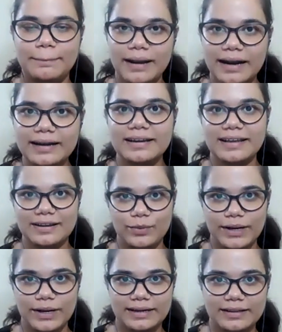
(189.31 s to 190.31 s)
blood
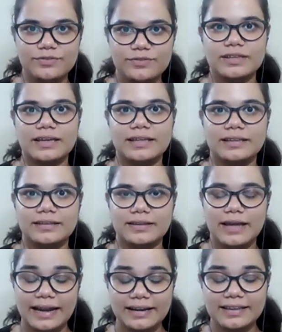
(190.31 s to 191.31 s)
derivatives in
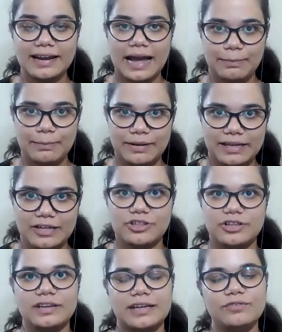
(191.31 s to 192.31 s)
and their
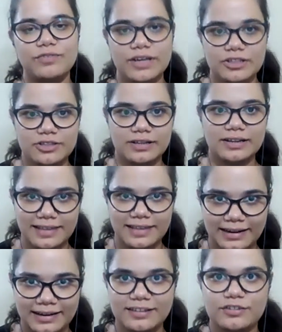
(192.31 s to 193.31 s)
application in facial
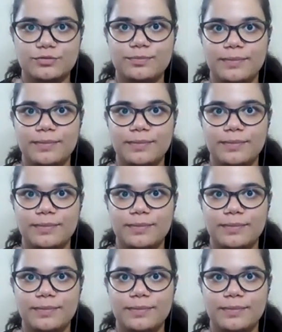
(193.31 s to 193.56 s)
aesthetics